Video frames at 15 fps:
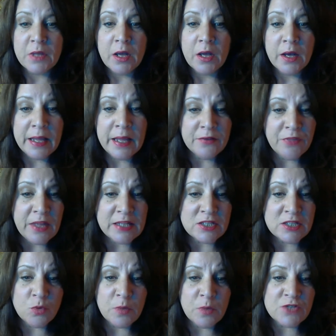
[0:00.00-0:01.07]
Again, thanks
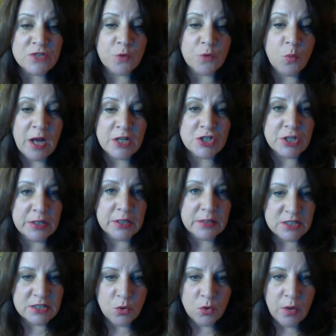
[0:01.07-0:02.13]
so much for watching.
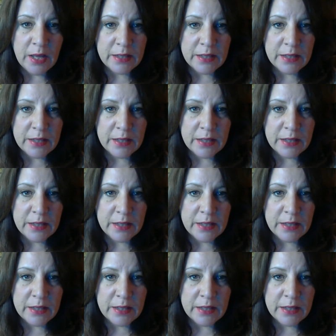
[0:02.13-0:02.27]
Let's go ahead